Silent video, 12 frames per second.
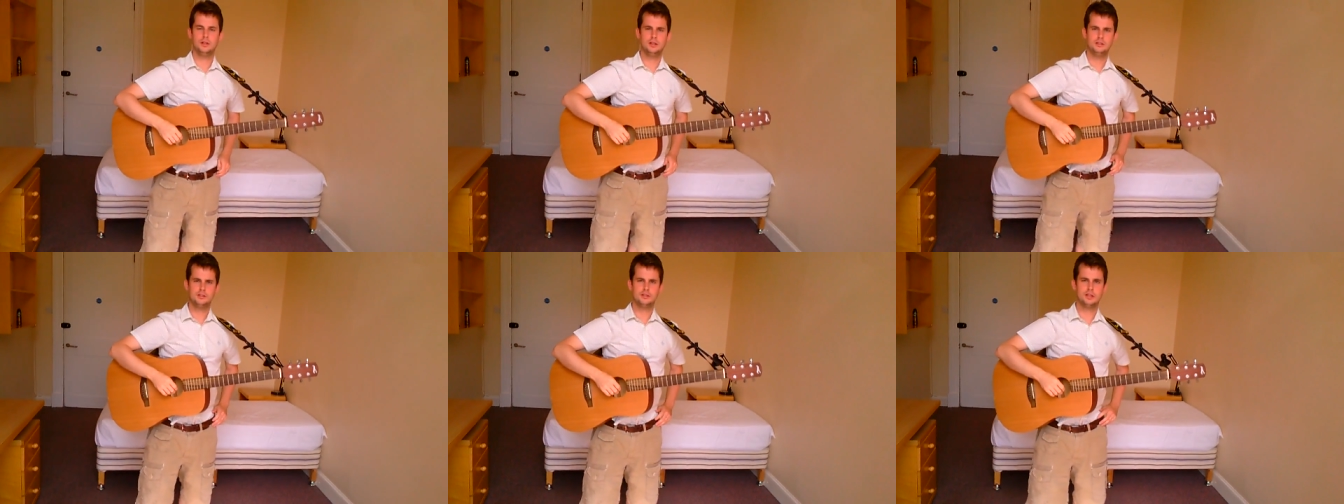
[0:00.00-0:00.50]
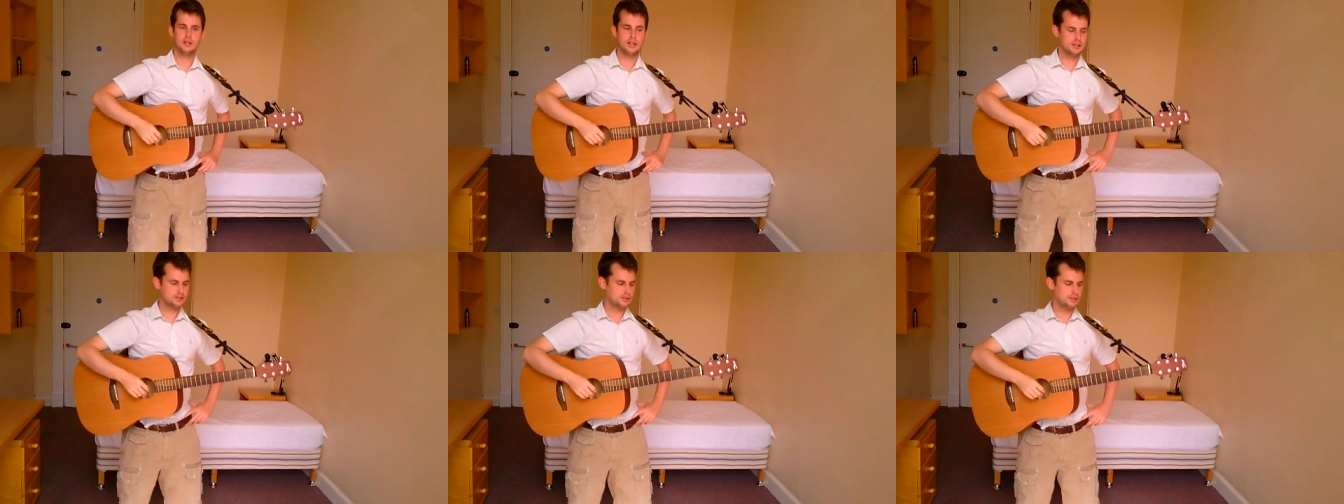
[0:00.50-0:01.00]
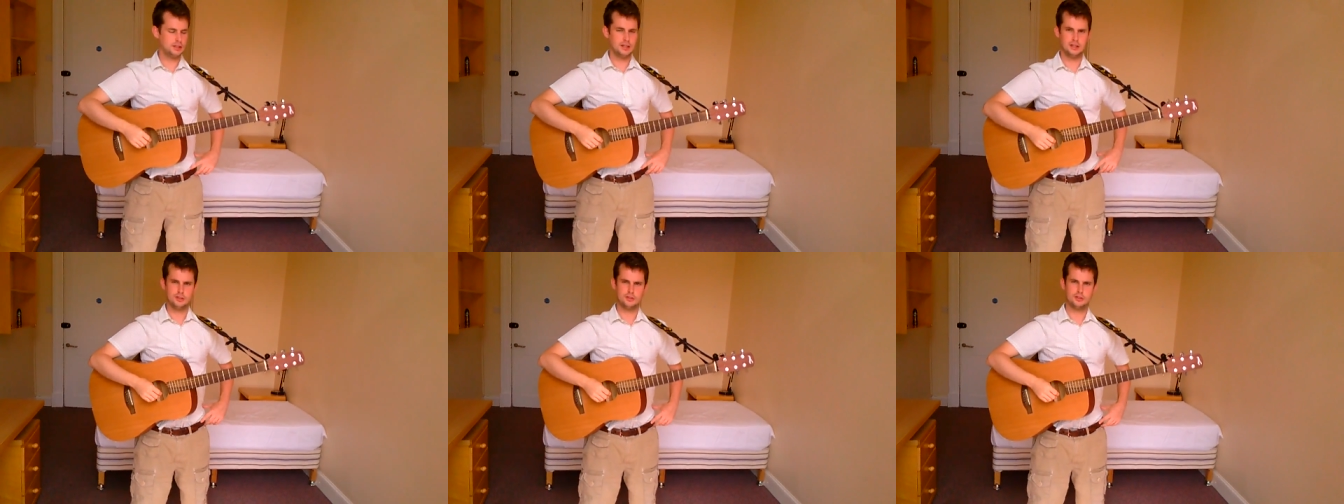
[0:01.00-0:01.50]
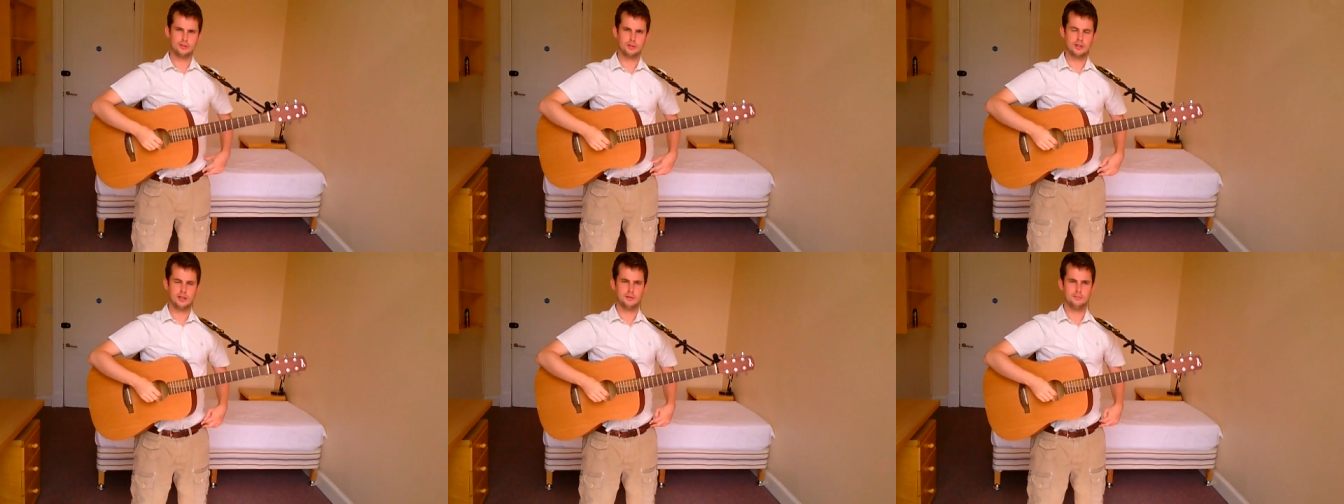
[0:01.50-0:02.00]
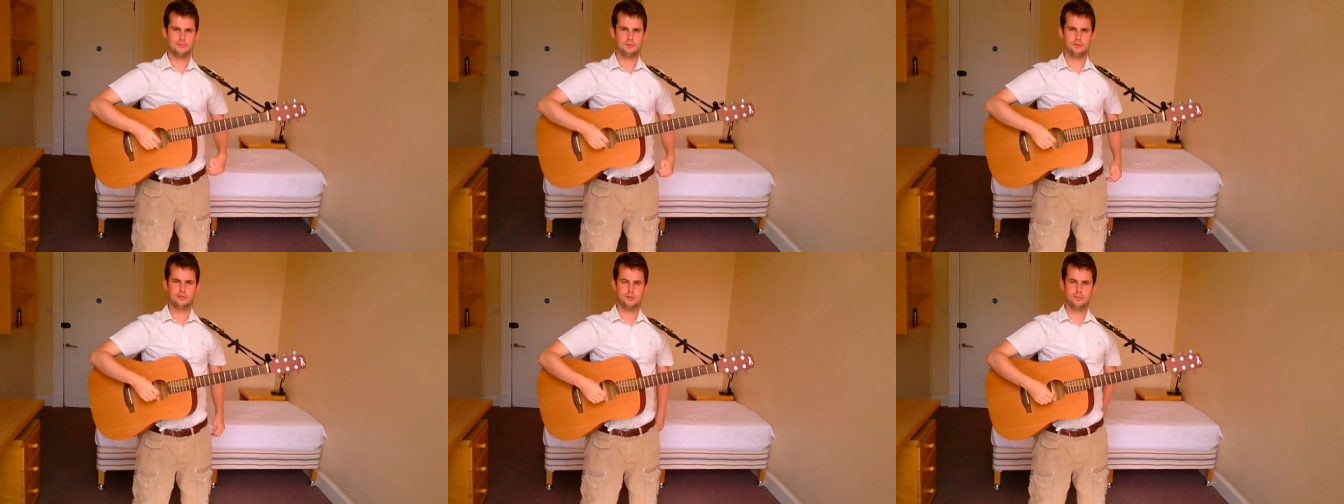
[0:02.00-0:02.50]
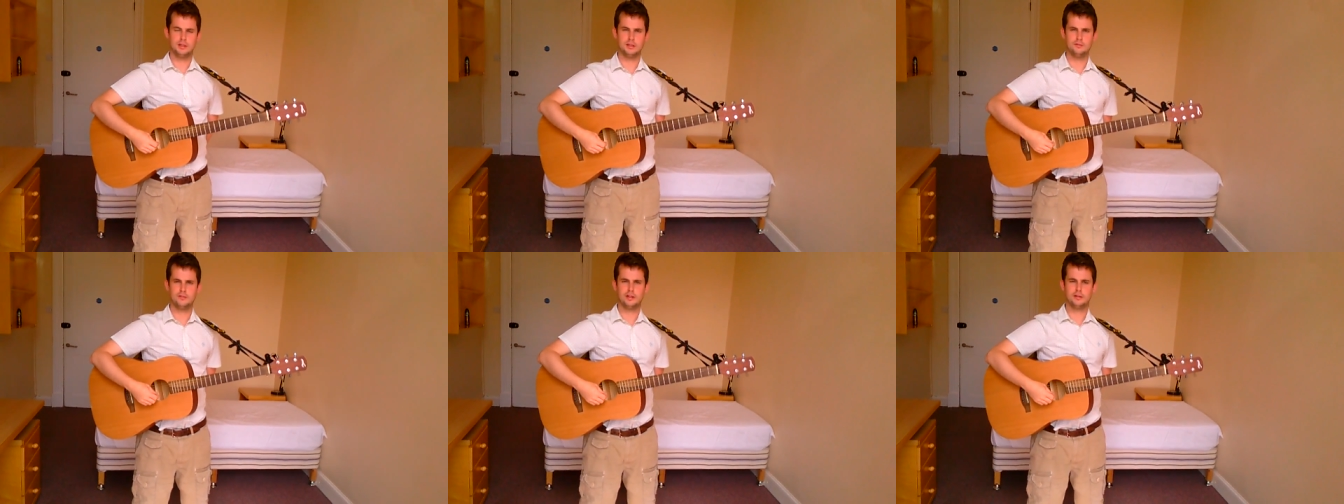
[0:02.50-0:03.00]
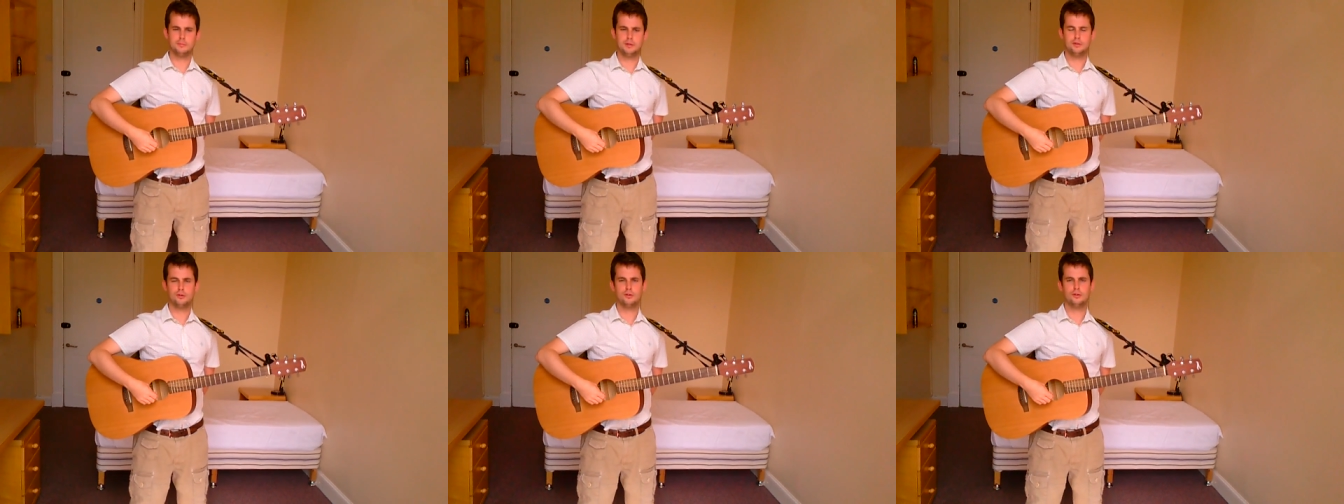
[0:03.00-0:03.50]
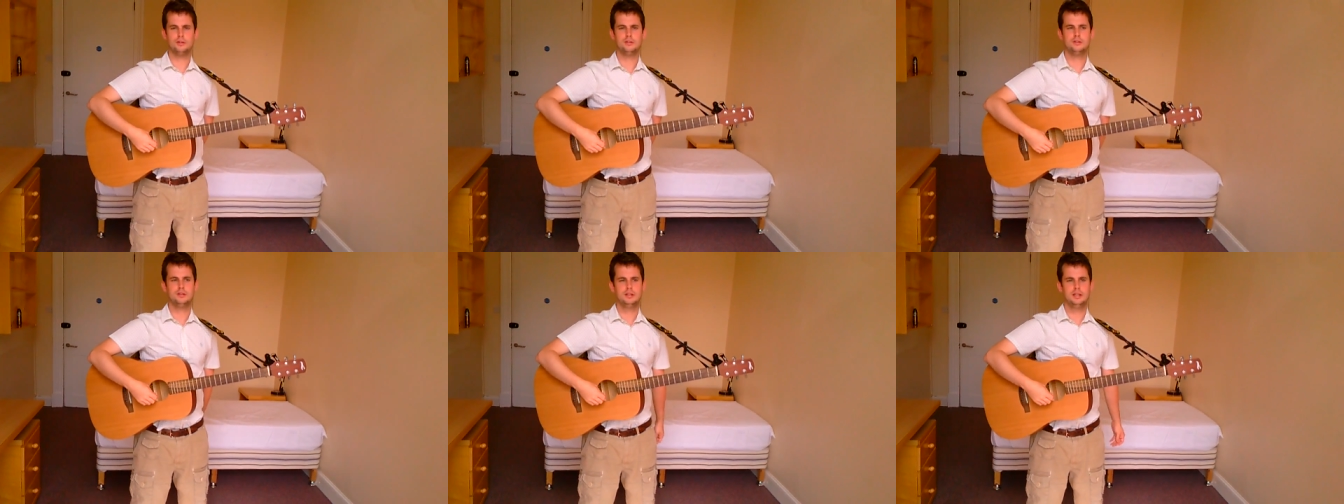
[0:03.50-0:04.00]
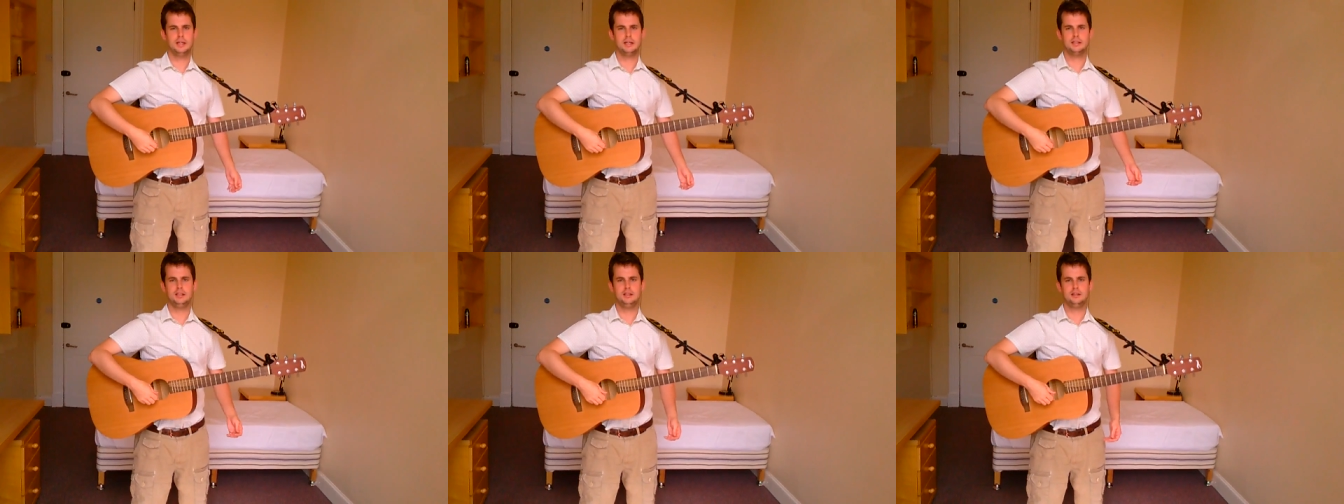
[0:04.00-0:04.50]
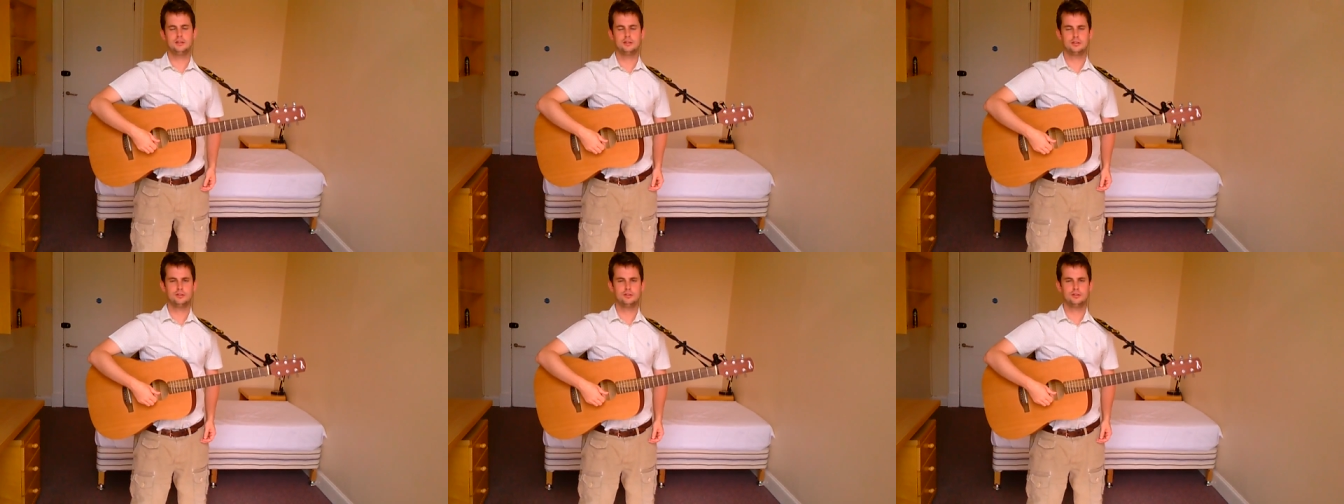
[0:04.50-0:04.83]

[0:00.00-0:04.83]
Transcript: This lesson is going to be a development on technique.